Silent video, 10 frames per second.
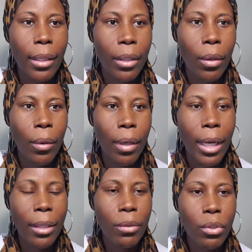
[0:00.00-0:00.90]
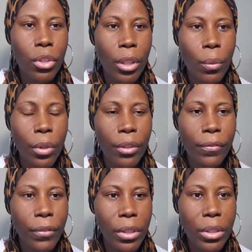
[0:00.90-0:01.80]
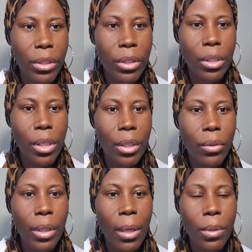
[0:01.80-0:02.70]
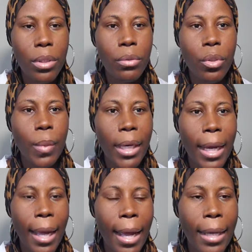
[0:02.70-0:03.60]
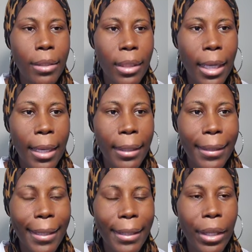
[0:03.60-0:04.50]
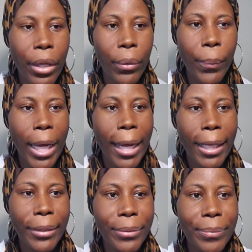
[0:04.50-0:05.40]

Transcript: you know I need to check with her first so that was the dream that I had today thank you bye